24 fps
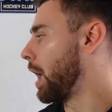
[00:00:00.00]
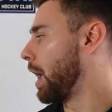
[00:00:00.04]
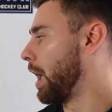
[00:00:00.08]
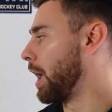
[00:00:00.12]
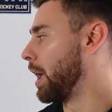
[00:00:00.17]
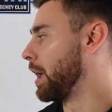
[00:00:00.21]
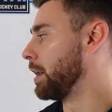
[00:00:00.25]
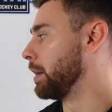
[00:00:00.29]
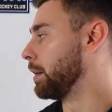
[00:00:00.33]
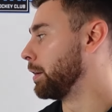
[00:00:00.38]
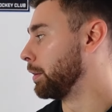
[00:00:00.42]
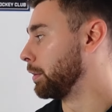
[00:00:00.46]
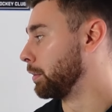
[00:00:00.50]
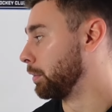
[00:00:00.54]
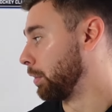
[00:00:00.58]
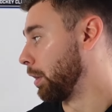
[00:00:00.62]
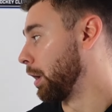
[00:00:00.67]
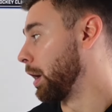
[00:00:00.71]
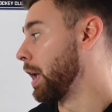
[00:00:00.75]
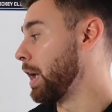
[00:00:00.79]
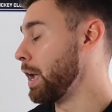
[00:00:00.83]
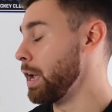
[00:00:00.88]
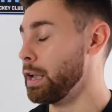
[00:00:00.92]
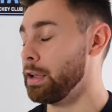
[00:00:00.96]
and
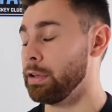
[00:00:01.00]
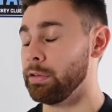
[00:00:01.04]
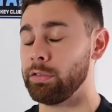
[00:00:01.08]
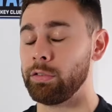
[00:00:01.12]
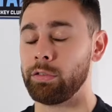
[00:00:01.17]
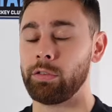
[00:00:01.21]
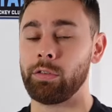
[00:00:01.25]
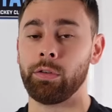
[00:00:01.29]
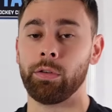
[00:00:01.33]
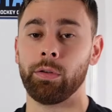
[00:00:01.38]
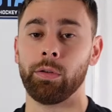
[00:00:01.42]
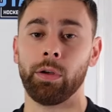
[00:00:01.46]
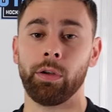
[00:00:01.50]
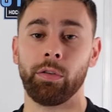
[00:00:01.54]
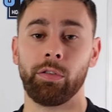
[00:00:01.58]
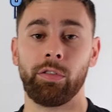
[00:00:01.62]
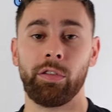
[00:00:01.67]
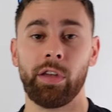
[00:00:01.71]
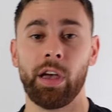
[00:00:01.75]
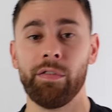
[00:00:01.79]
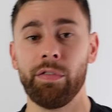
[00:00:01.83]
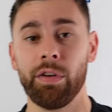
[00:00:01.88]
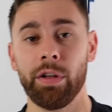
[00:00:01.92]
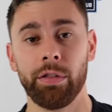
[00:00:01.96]
today's
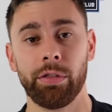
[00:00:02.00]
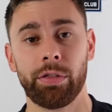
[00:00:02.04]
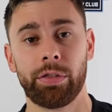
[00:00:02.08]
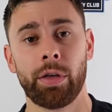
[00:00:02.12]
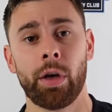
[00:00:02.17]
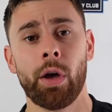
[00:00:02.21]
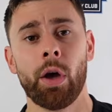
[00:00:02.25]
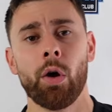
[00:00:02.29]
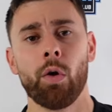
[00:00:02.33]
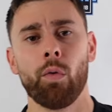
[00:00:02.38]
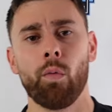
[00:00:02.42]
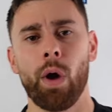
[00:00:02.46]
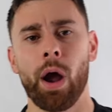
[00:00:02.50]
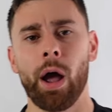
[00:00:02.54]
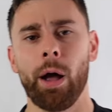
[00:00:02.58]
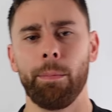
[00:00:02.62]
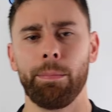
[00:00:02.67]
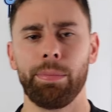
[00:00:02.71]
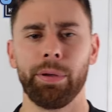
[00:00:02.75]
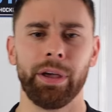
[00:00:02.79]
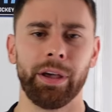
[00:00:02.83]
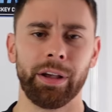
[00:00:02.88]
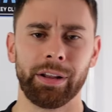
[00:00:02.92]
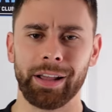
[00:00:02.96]
seventh
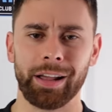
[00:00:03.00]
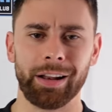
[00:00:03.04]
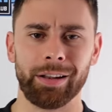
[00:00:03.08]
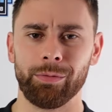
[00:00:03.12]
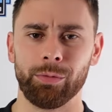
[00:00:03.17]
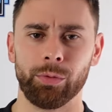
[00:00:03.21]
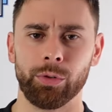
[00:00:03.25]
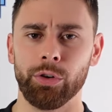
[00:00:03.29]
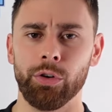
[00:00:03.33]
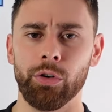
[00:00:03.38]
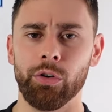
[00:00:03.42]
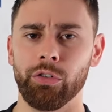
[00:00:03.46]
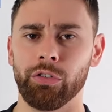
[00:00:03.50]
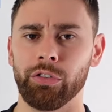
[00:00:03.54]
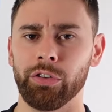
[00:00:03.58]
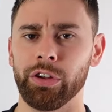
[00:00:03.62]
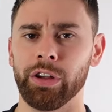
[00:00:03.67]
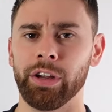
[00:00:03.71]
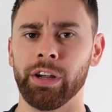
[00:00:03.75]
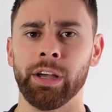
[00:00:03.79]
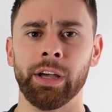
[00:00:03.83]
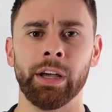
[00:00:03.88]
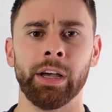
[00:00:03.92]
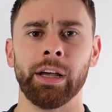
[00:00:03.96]
round pick that
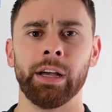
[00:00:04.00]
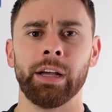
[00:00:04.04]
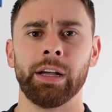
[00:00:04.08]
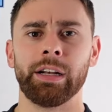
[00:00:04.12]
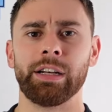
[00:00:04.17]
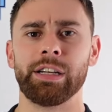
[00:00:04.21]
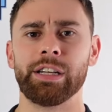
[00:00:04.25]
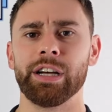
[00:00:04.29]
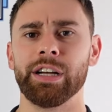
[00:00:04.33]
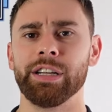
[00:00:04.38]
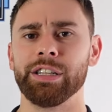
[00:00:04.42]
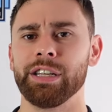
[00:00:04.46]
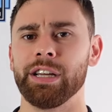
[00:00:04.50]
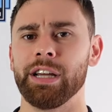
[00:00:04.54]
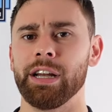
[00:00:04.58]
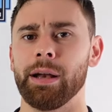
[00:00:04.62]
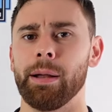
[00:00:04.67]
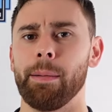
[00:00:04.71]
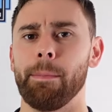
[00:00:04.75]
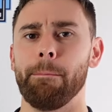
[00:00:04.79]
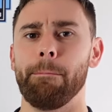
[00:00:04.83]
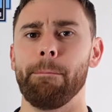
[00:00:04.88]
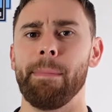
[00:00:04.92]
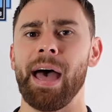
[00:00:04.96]
usually doesn't
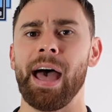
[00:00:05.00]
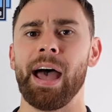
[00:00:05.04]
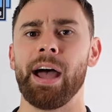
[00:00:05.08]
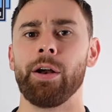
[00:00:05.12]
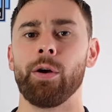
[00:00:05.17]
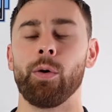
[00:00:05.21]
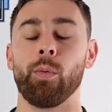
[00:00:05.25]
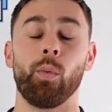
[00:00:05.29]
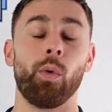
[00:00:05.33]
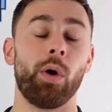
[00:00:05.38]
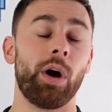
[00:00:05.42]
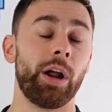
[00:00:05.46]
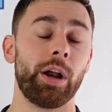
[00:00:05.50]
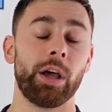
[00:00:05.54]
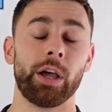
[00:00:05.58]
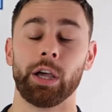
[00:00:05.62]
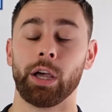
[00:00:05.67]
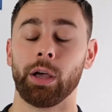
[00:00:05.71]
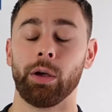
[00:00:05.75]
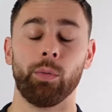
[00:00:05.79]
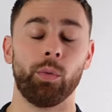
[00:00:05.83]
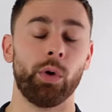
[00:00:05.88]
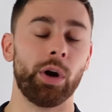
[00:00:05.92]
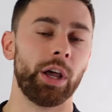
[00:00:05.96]
matter. What
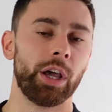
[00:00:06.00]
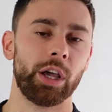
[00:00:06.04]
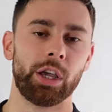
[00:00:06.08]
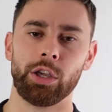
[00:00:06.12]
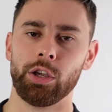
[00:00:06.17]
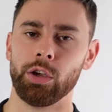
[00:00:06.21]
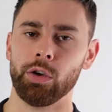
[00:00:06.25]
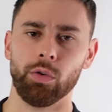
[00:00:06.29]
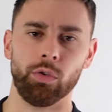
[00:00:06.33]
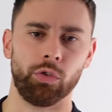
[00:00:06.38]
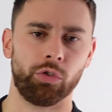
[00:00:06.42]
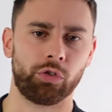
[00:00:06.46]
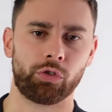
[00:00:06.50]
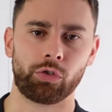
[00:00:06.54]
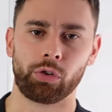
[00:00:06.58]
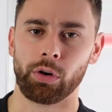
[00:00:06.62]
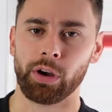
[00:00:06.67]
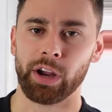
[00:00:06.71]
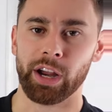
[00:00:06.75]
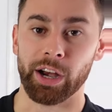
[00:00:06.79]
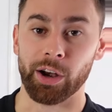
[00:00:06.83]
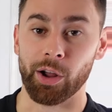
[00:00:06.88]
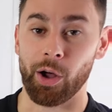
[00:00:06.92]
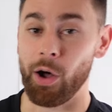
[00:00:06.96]
a huge
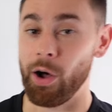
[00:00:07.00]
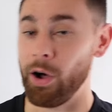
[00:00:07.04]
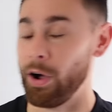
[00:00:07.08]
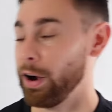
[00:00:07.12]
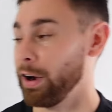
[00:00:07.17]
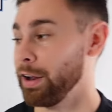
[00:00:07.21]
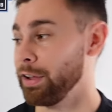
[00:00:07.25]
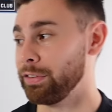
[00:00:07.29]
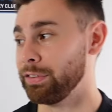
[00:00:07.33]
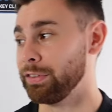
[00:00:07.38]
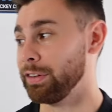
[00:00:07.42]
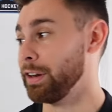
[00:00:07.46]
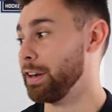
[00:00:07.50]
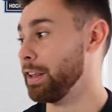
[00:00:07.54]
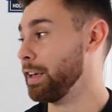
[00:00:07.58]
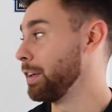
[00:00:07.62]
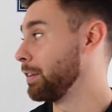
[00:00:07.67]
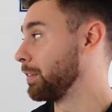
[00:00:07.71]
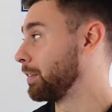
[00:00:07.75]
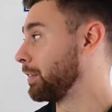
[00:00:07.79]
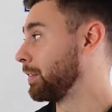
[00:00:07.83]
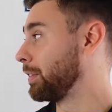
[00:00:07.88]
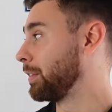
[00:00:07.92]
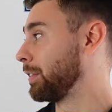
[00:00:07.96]
trade. Honestly,
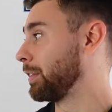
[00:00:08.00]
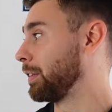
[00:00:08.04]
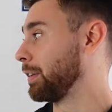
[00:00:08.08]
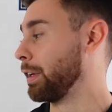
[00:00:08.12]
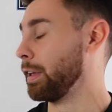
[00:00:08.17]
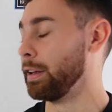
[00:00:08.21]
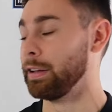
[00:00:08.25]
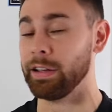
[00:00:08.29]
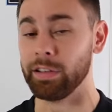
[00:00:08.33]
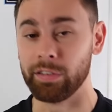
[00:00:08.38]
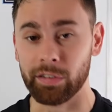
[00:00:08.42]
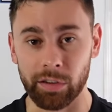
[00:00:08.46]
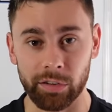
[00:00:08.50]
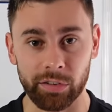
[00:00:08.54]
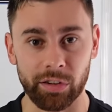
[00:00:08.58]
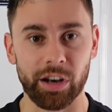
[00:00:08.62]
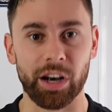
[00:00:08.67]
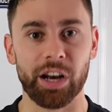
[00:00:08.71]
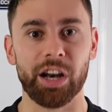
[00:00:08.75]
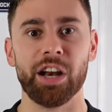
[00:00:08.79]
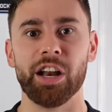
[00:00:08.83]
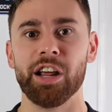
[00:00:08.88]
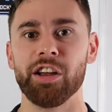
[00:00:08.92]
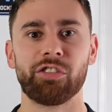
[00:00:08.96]
this is
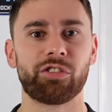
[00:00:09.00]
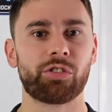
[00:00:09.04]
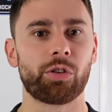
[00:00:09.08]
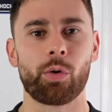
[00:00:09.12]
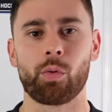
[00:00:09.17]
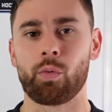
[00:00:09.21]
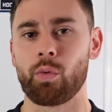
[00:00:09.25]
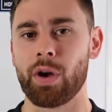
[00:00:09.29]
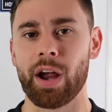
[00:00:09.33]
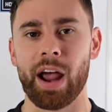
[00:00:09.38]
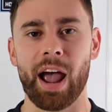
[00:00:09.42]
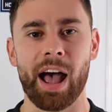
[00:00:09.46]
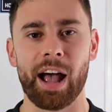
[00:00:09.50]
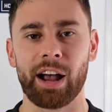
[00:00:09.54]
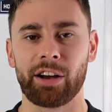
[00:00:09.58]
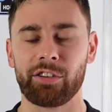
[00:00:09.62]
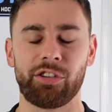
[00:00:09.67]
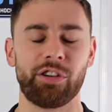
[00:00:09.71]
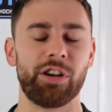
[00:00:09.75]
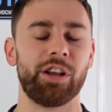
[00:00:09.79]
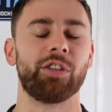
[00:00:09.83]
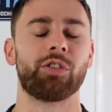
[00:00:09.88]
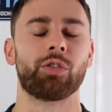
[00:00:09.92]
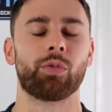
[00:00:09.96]
an initial
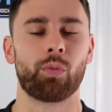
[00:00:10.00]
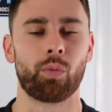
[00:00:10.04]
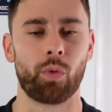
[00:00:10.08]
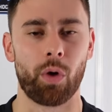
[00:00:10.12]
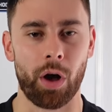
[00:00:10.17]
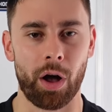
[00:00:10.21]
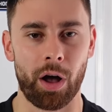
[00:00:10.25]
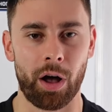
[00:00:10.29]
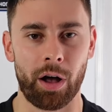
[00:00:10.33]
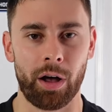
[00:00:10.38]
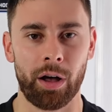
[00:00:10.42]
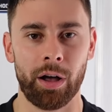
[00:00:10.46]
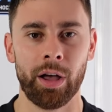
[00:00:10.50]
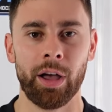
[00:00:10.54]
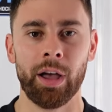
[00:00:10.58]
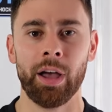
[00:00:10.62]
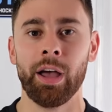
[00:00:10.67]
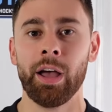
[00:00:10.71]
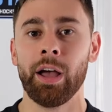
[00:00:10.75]
reaction. It's raw.